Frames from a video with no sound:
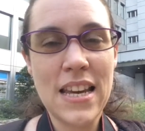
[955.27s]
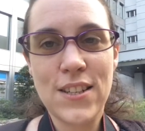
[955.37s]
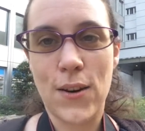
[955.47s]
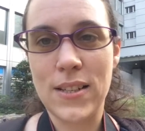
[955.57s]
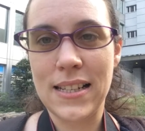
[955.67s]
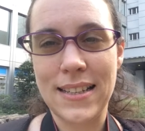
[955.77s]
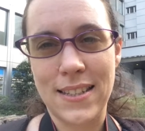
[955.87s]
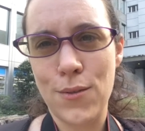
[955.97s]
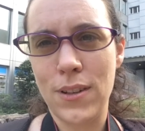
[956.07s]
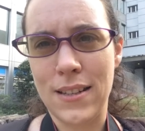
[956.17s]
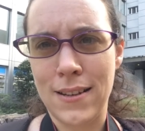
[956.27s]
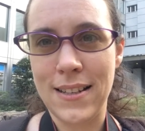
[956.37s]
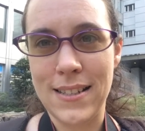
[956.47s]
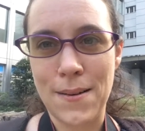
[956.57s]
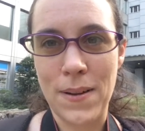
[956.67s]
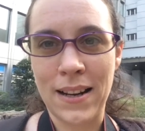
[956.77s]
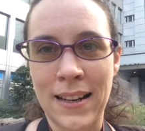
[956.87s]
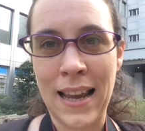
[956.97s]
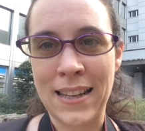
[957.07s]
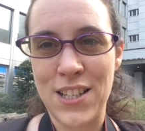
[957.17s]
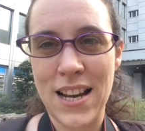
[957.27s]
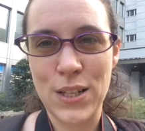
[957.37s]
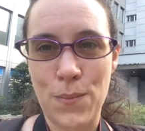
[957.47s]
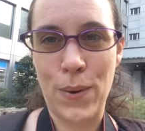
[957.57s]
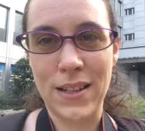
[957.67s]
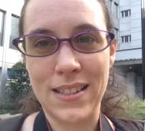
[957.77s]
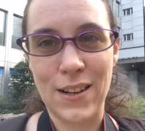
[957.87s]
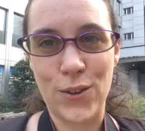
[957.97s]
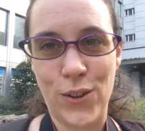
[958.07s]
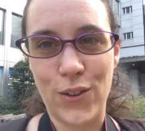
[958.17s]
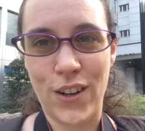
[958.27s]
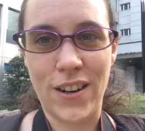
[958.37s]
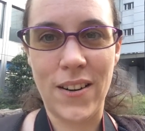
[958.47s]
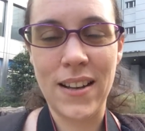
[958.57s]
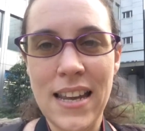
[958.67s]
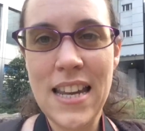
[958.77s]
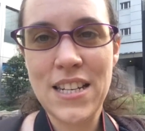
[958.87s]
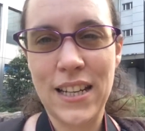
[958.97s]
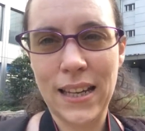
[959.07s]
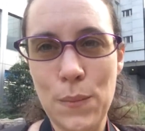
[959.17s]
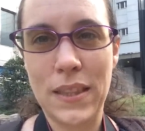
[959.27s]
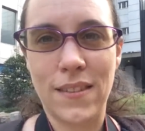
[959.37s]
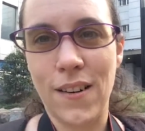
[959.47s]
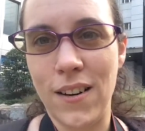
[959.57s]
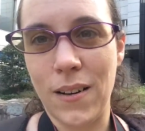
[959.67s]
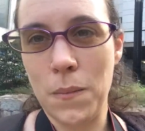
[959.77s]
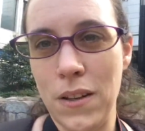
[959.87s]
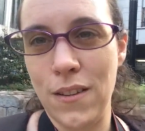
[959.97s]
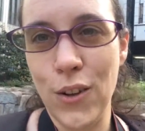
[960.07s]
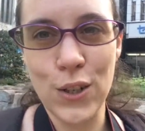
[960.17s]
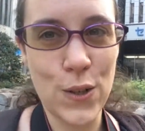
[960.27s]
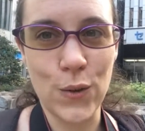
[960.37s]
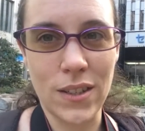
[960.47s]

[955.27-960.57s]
So I was like, this one is like she has a panda look to her, She can be dark, but not so